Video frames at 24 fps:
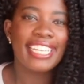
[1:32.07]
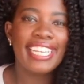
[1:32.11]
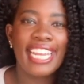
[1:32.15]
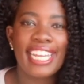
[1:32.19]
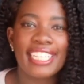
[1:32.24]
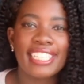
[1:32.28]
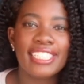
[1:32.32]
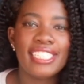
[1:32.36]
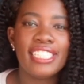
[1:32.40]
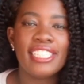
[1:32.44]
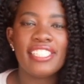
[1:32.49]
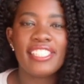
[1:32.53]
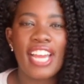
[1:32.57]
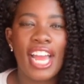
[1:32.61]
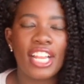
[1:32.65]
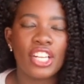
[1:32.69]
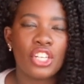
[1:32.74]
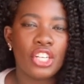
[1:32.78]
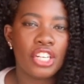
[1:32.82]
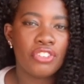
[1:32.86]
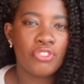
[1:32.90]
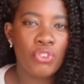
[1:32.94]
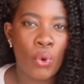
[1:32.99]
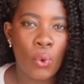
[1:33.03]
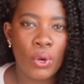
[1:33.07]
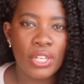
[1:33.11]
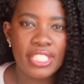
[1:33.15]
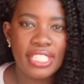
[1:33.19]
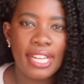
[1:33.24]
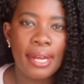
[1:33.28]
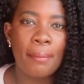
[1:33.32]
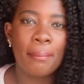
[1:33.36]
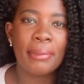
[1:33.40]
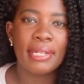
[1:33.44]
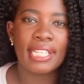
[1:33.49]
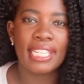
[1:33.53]
Catelynn and Tyler, of course,
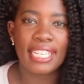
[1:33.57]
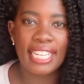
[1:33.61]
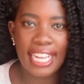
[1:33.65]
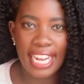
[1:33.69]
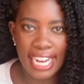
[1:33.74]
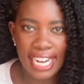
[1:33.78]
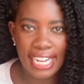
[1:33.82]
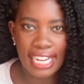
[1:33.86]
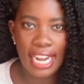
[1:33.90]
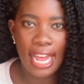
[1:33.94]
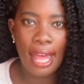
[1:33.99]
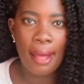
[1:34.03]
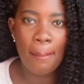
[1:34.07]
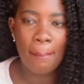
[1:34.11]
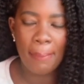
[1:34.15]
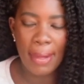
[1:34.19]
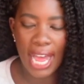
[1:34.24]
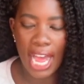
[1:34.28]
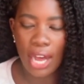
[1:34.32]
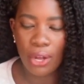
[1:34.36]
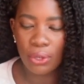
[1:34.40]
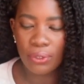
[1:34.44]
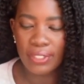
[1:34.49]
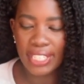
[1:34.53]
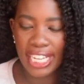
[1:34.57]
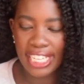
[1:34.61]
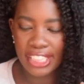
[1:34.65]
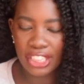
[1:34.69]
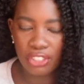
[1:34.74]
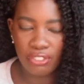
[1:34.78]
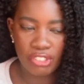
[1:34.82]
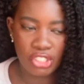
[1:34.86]
complain about like the